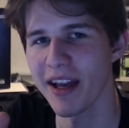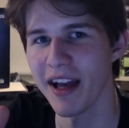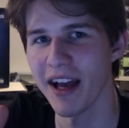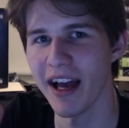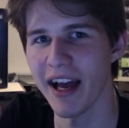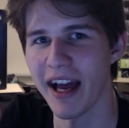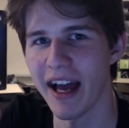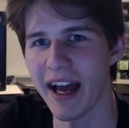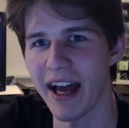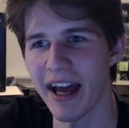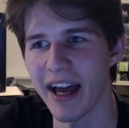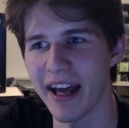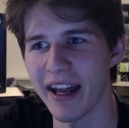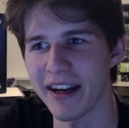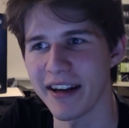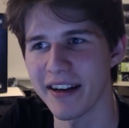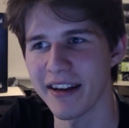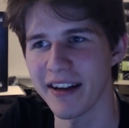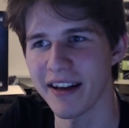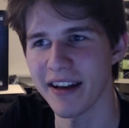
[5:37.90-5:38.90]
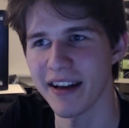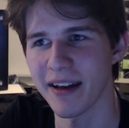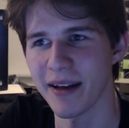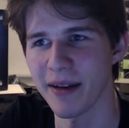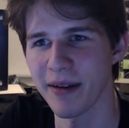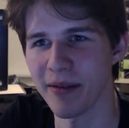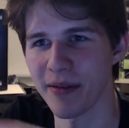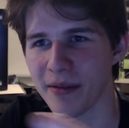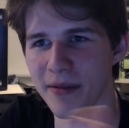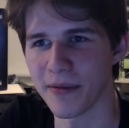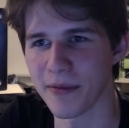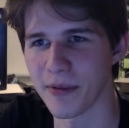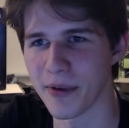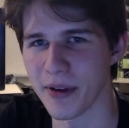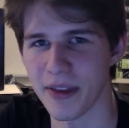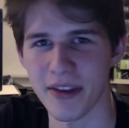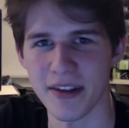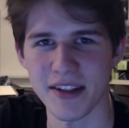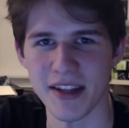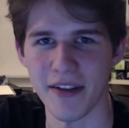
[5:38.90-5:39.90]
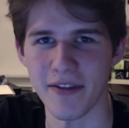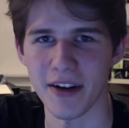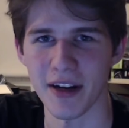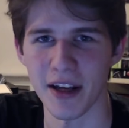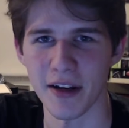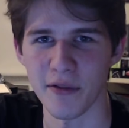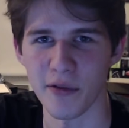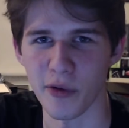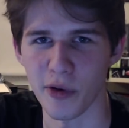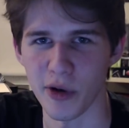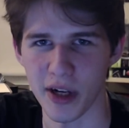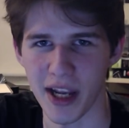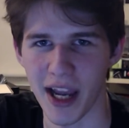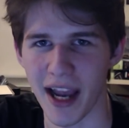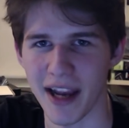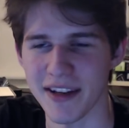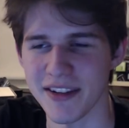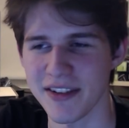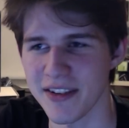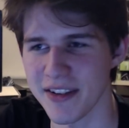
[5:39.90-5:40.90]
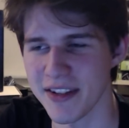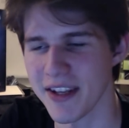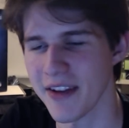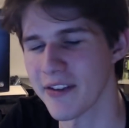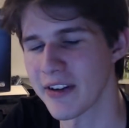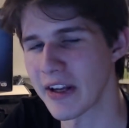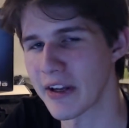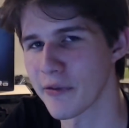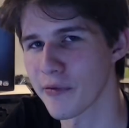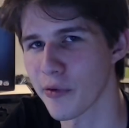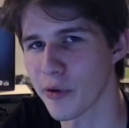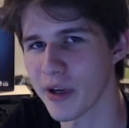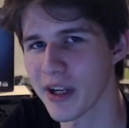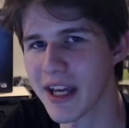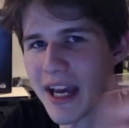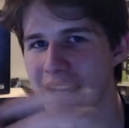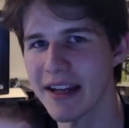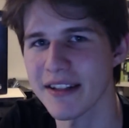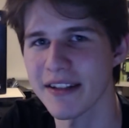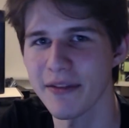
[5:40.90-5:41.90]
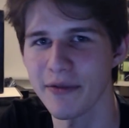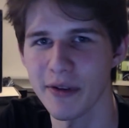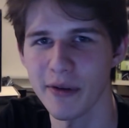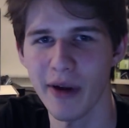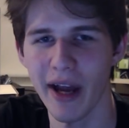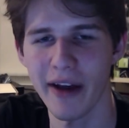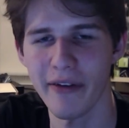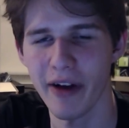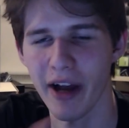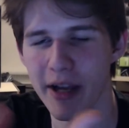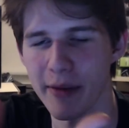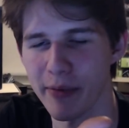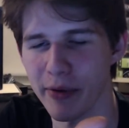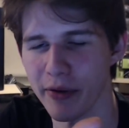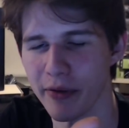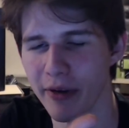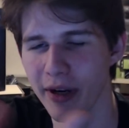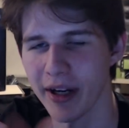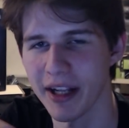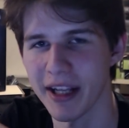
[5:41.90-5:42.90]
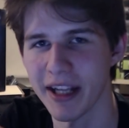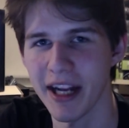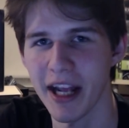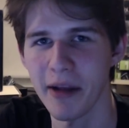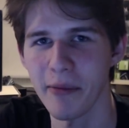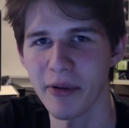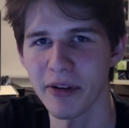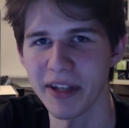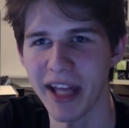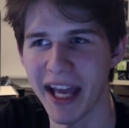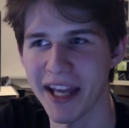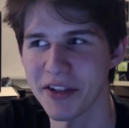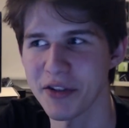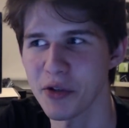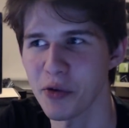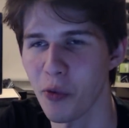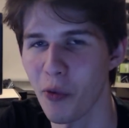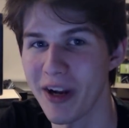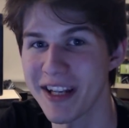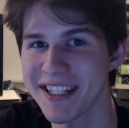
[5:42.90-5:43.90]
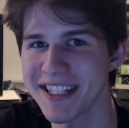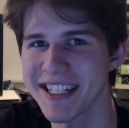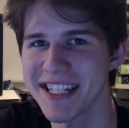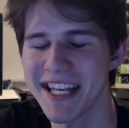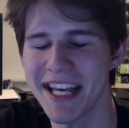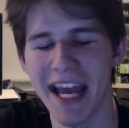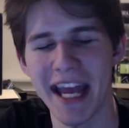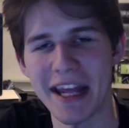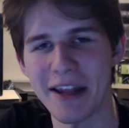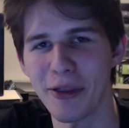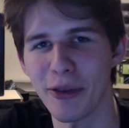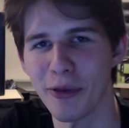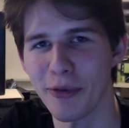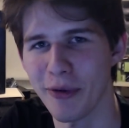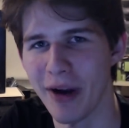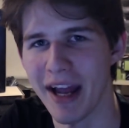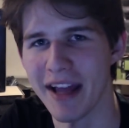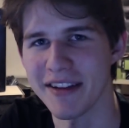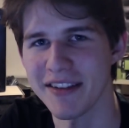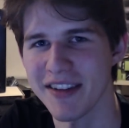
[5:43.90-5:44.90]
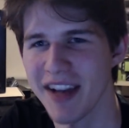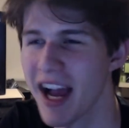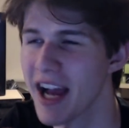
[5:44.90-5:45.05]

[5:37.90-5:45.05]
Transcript: and with the 7940X. The 7940X, if you have hyperthreading enabled, has 28 threads.